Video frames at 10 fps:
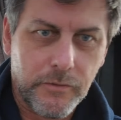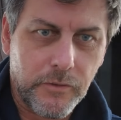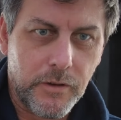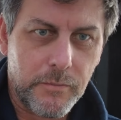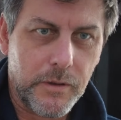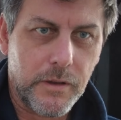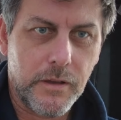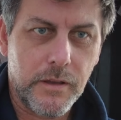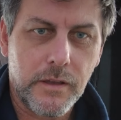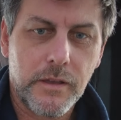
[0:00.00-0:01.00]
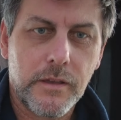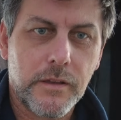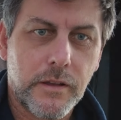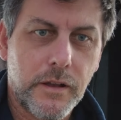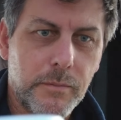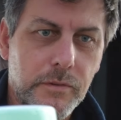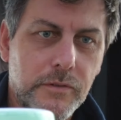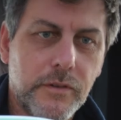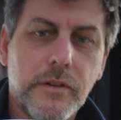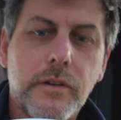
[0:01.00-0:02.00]
Got my cup
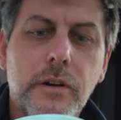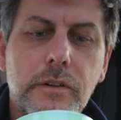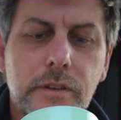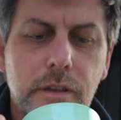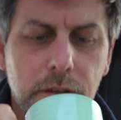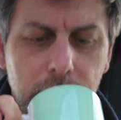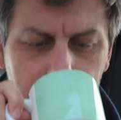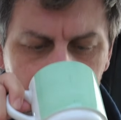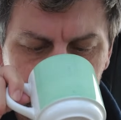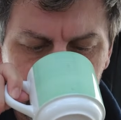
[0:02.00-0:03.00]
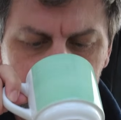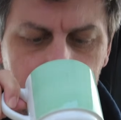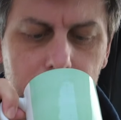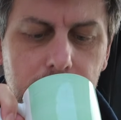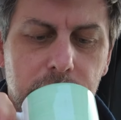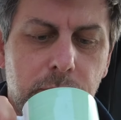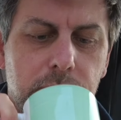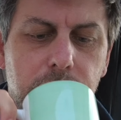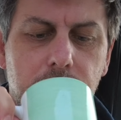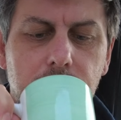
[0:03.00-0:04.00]
of coffee. Smells
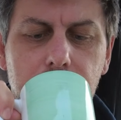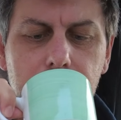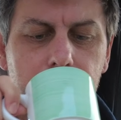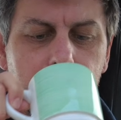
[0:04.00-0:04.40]
pretty good.